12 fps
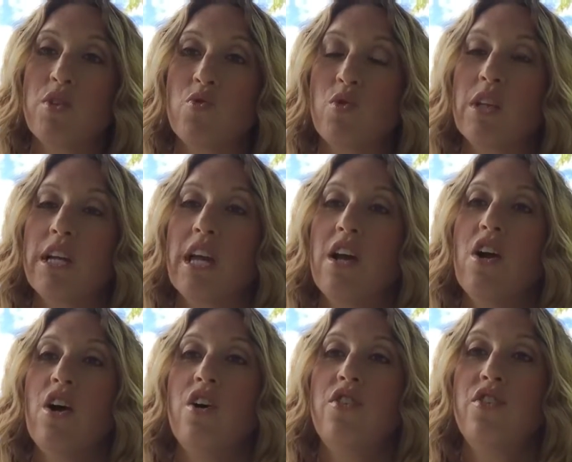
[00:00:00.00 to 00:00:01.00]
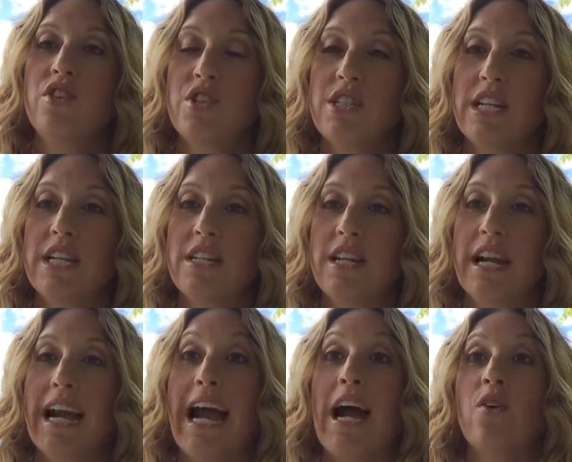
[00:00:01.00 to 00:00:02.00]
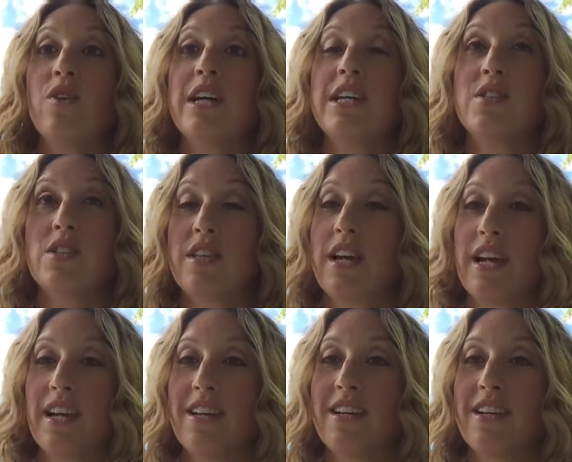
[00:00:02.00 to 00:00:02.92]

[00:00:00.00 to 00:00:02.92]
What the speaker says: is really understanding how kids think,